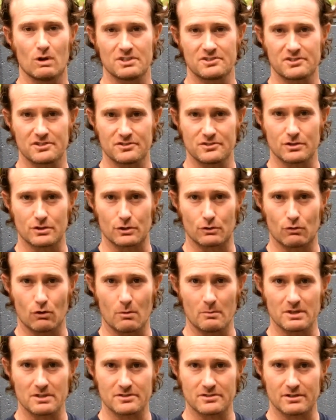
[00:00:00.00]
sits in a
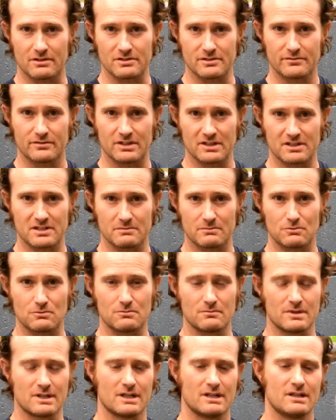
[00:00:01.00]
grommet, so it's flexible,
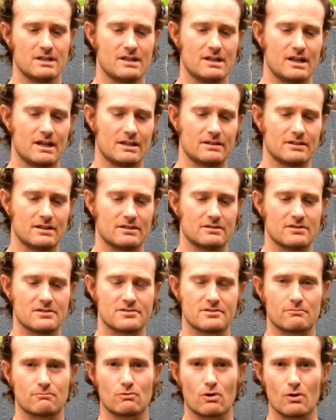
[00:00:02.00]
and then there's a
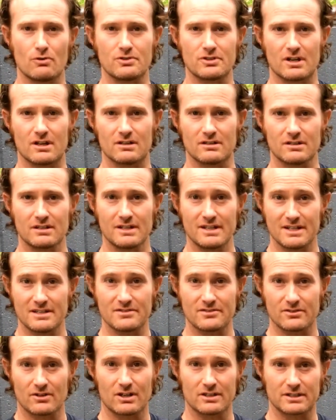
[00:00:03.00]
rotor
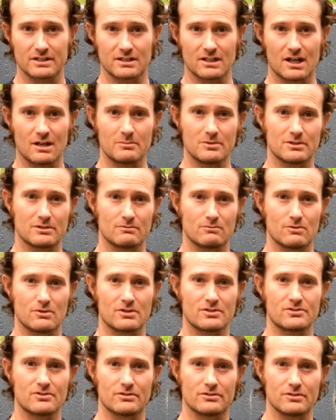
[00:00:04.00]
inside the carby that
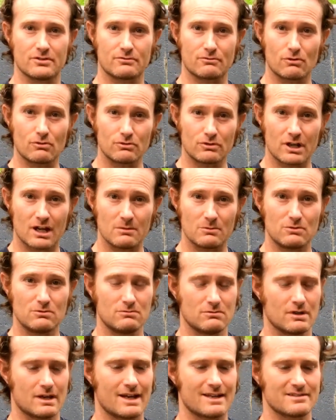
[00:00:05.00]
works on the throttle cable
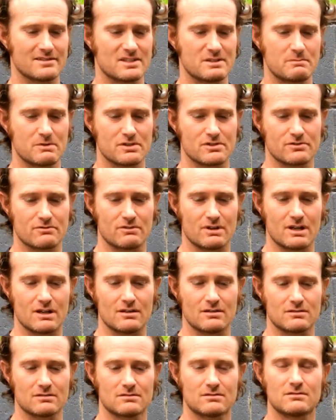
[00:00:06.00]
as it spins around.
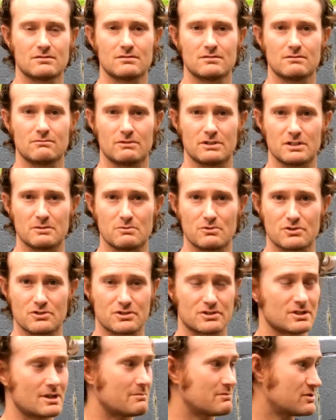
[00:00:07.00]
When you push it
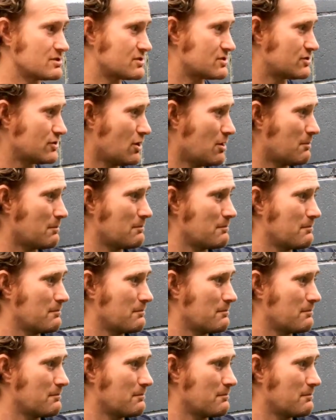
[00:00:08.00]
up to stop,